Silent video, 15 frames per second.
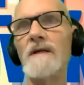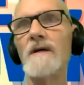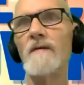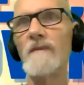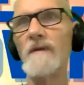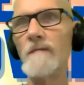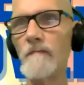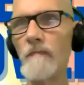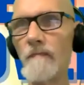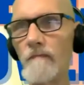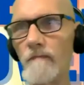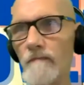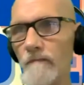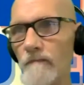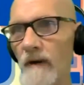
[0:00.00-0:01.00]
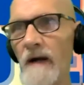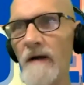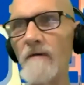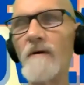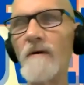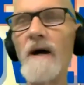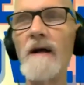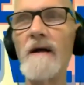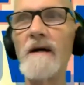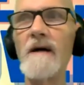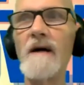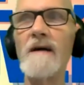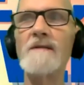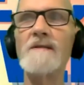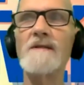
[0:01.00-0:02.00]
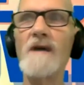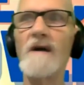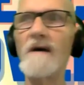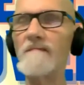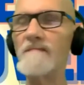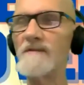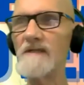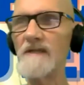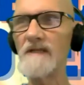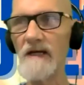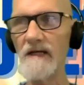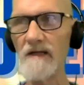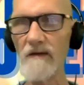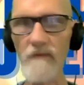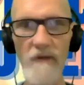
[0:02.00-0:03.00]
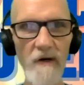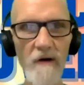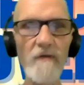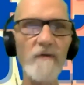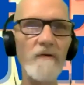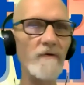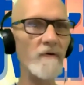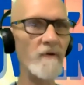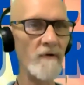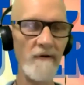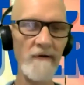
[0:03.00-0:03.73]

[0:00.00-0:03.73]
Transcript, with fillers: there'll be pancreatic enzymes, and then there'll be other